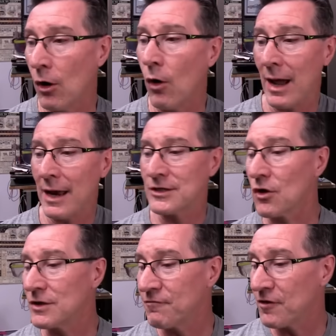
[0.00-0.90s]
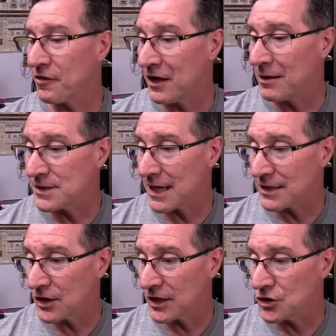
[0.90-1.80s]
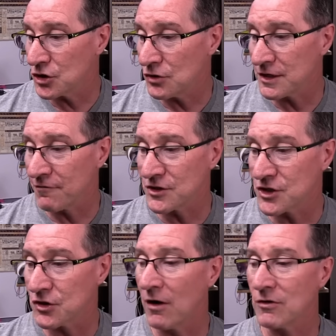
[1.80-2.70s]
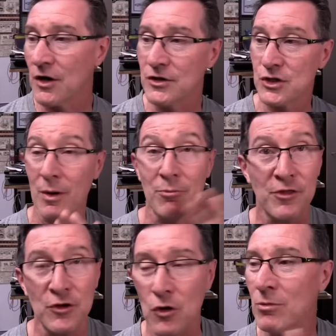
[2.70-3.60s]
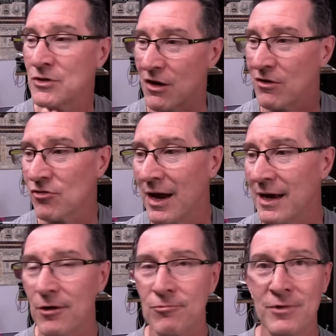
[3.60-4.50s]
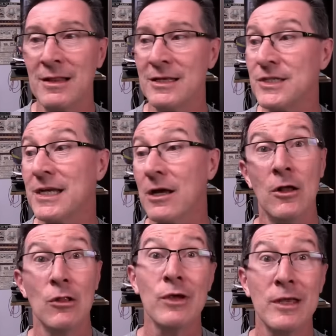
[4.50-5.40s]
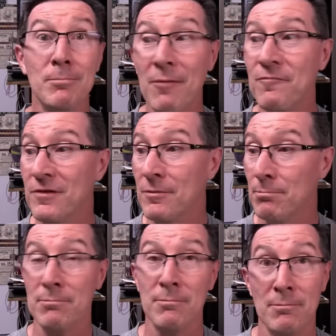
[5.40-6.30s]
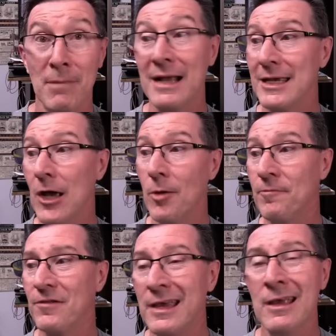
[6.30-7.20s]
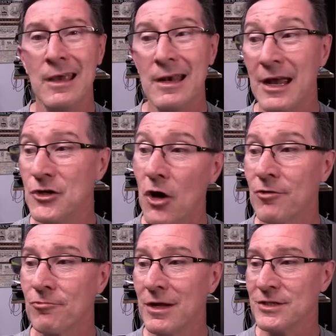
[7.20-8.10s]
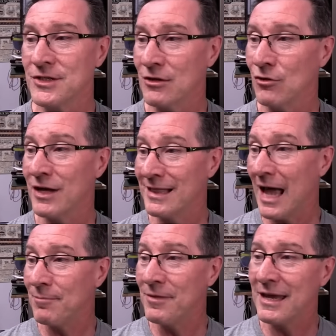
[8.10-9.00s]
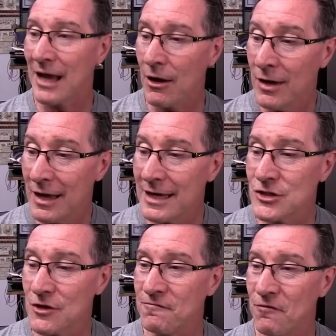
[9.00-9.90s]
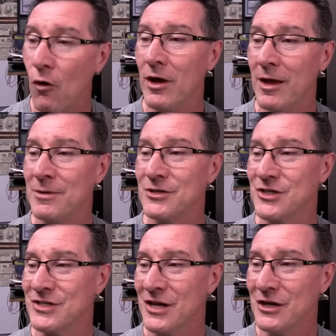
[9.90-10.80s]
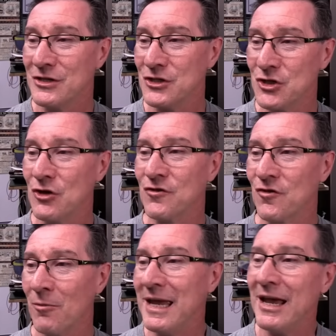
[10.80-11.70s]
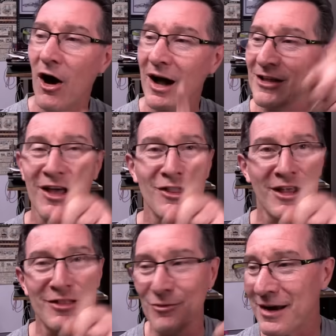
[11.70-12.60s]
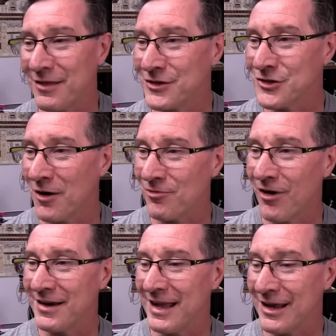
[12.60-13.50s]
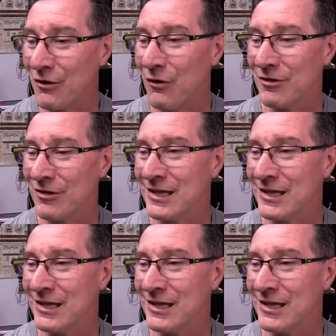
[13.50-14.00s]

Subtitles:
Oh, and it's got different themes there, so you can choose different styles. I just went with the normal, so I'll create a realistic looking monkey, hopefully in a non-realistic looking lab. There you go. It gives you four images to choose from here. I like the one in the top right hand corner.